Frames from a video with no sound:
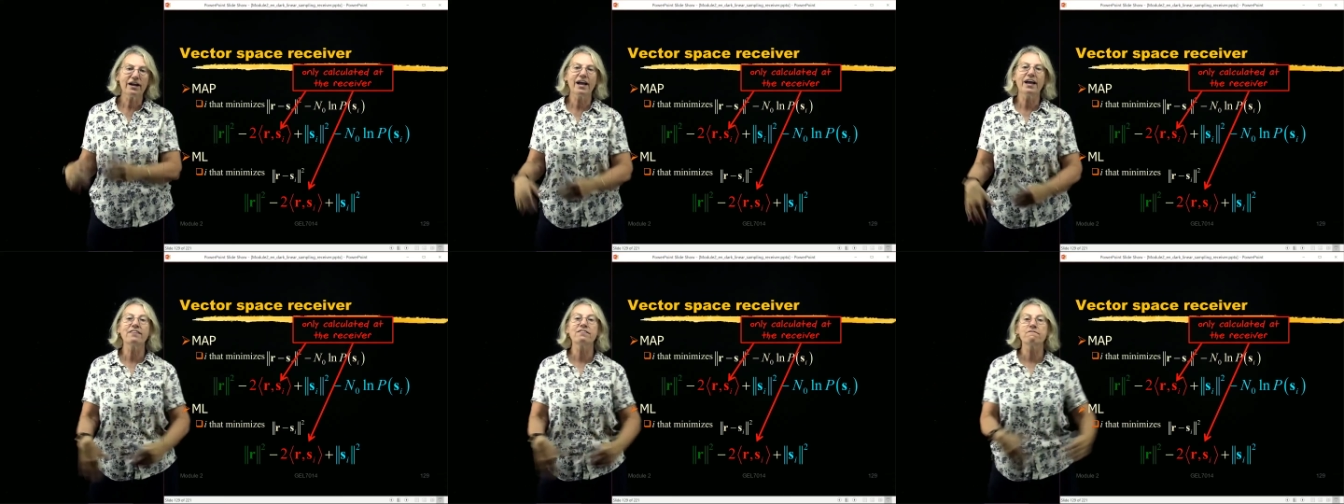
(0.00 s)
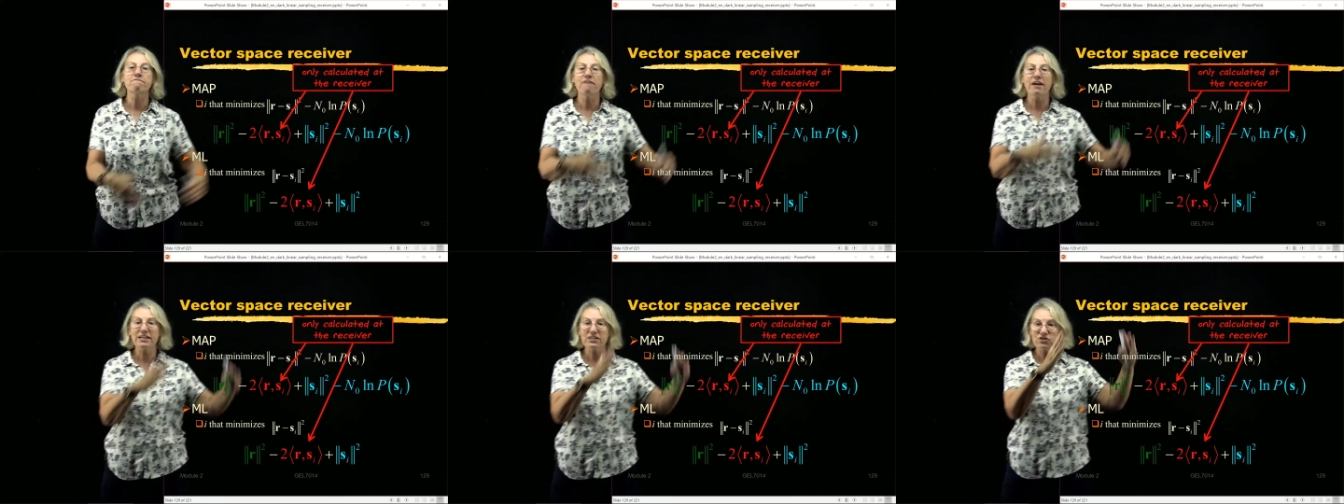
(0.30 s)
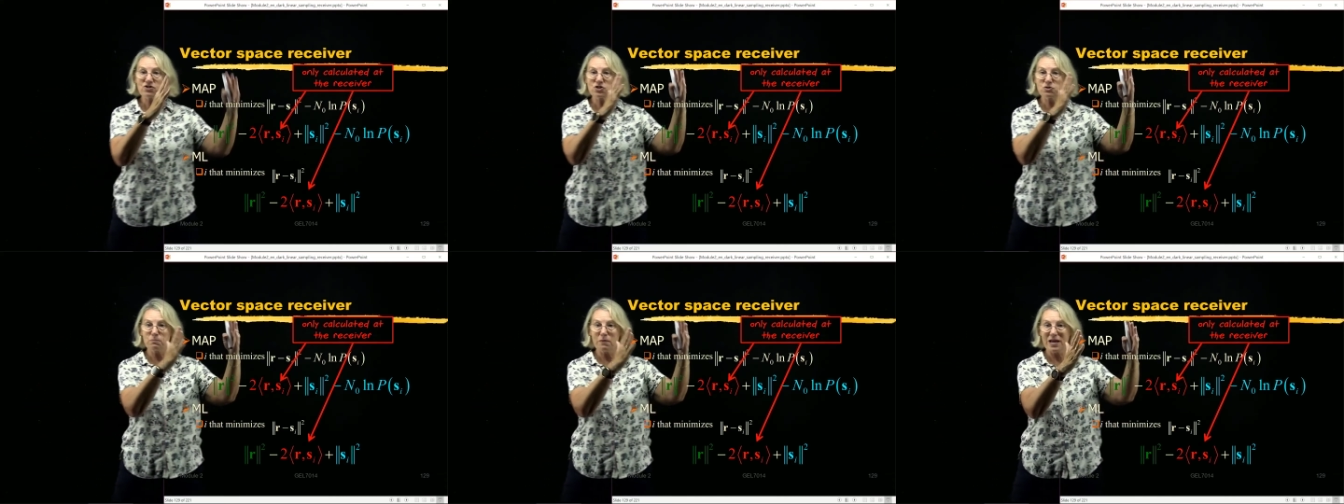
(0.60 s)
and the vector
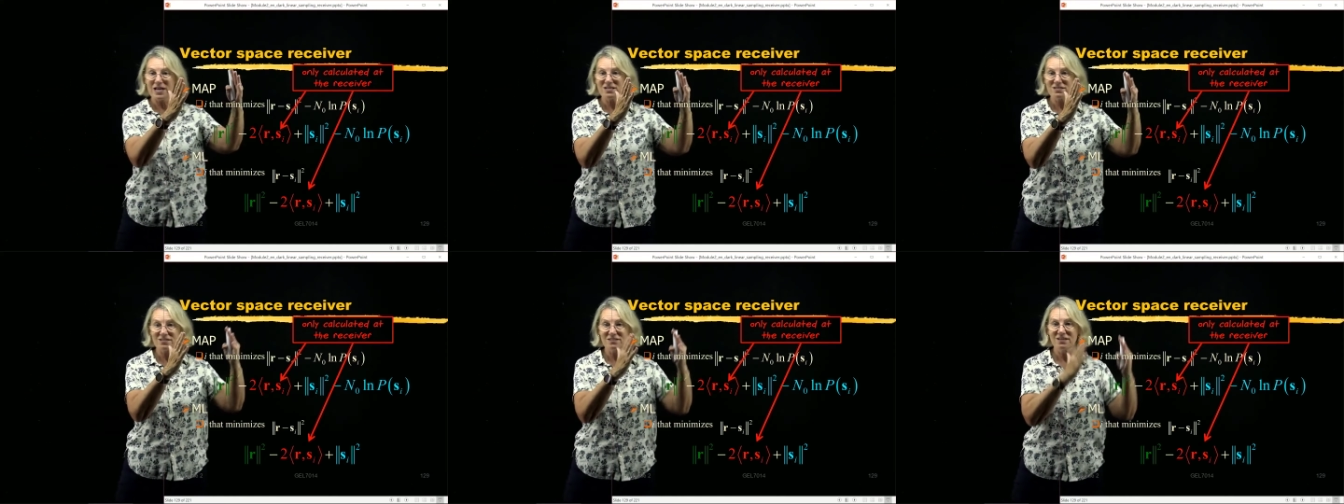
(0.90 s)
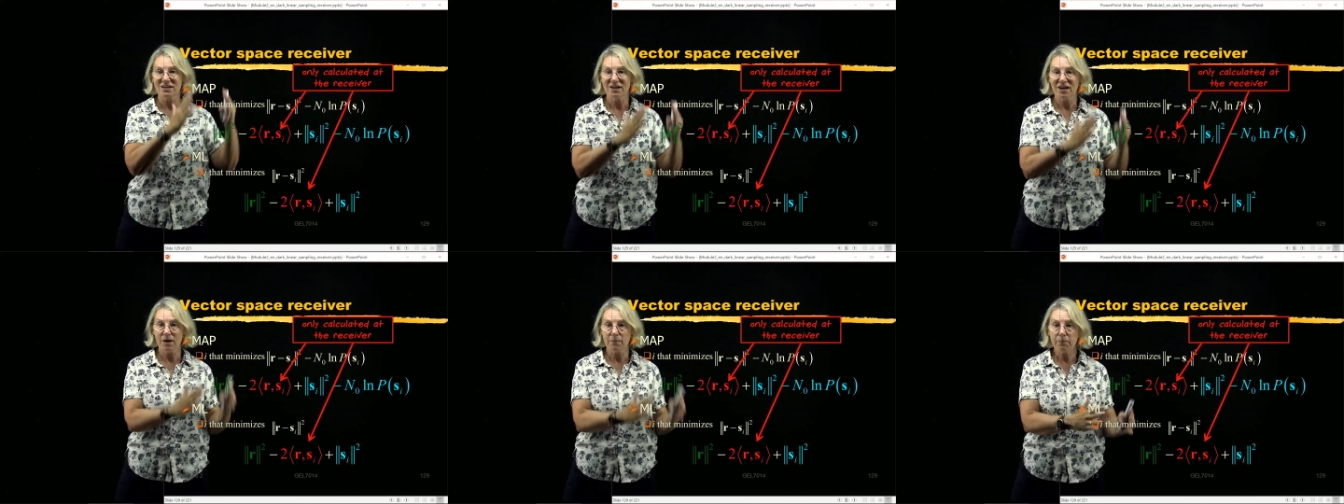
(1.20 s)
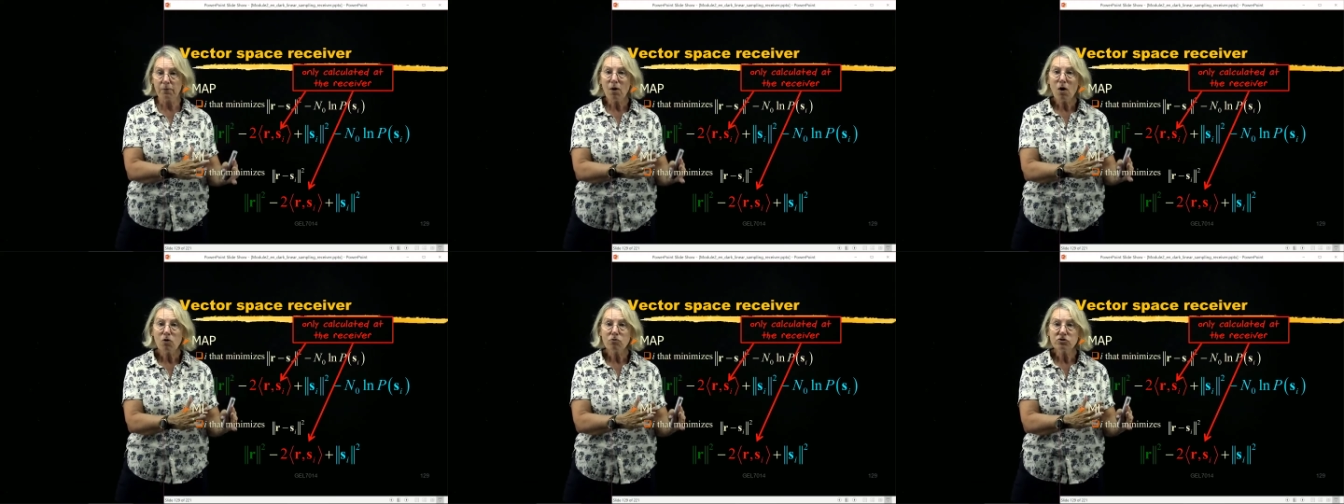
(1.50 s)
space
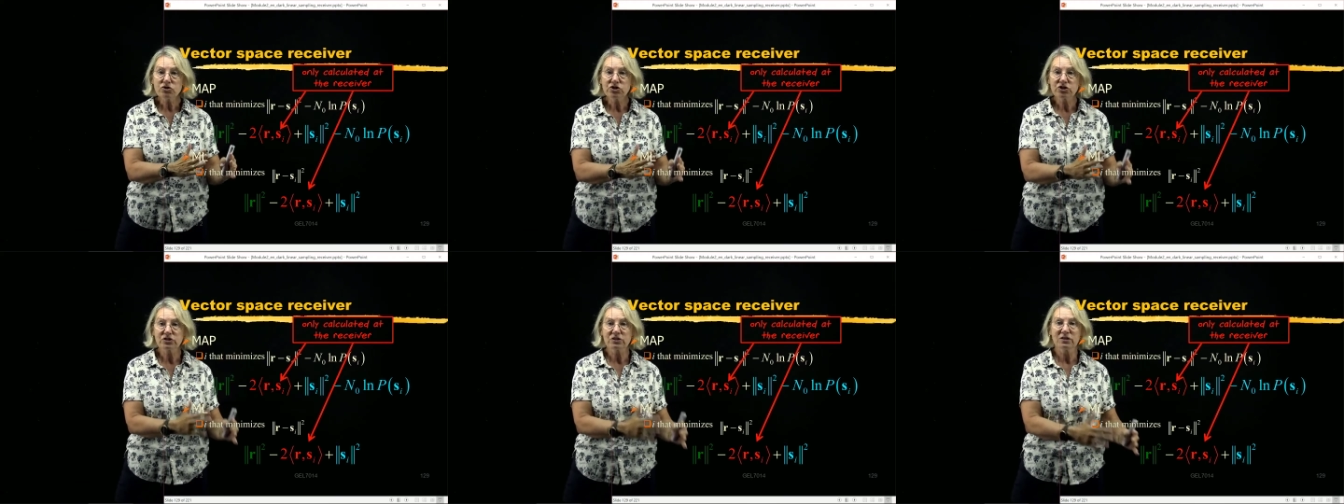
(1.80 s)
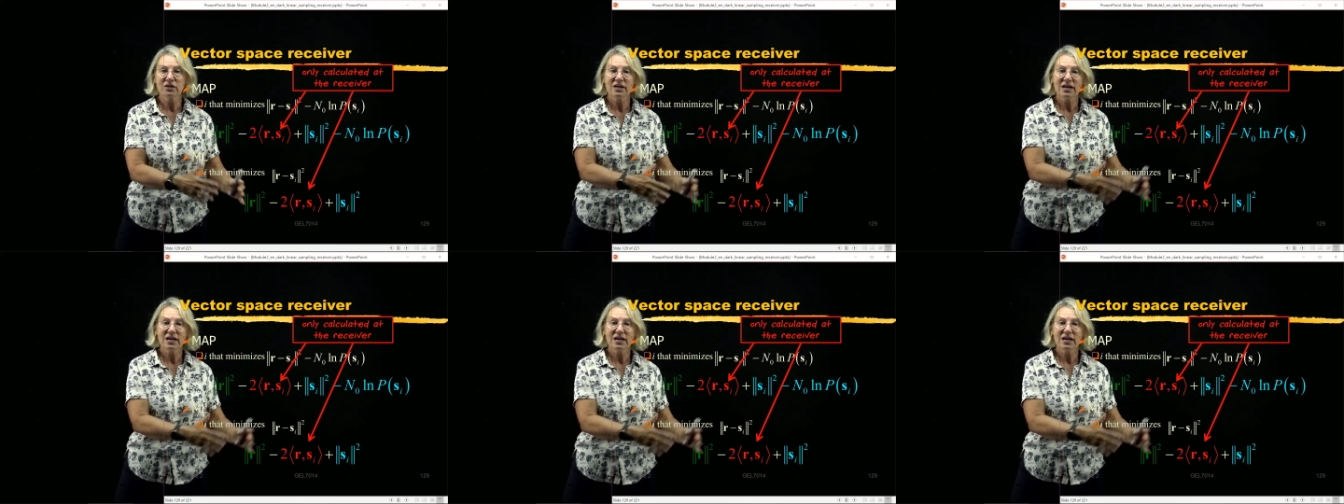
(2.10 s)
approach